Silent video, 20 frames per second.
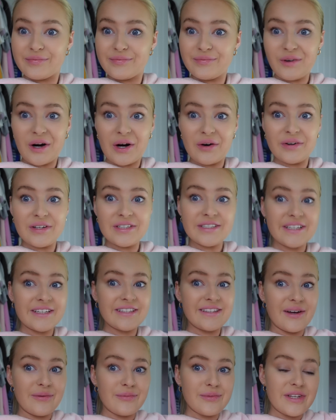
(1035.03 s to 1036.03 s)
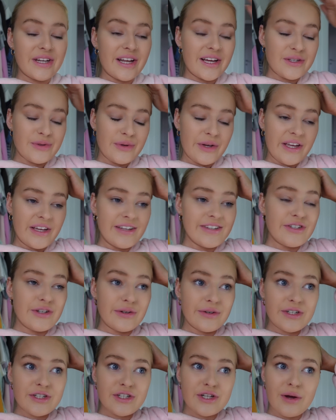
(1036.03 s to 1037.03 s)
Wow, his exams are next week. He's
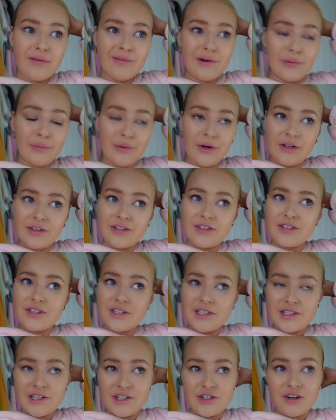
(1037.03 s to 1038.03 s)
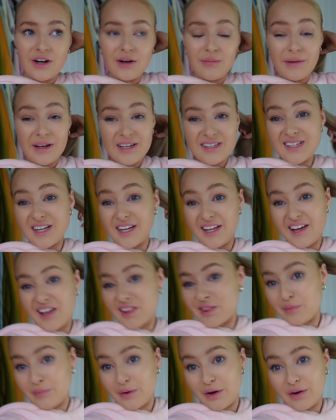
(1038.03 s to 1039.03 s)
doing two at once just to try and basically
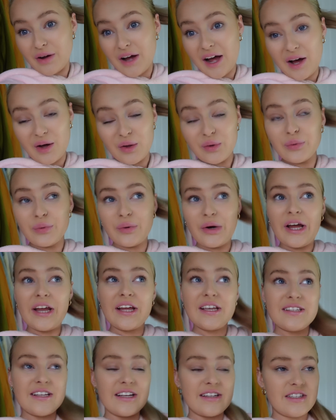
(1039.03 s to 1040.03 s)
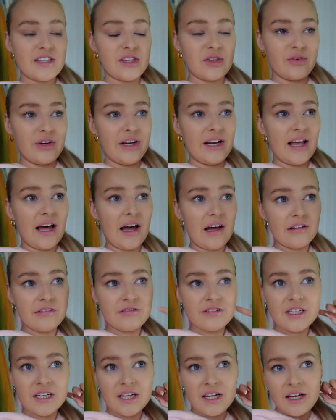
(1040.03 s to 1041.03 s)
get them out of the way because he has three
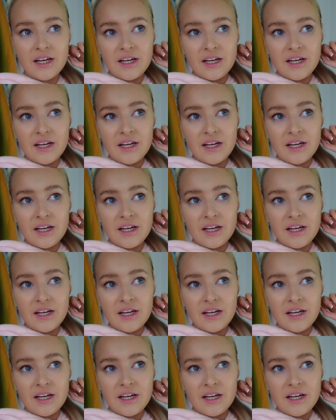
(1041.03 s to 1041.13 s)
left.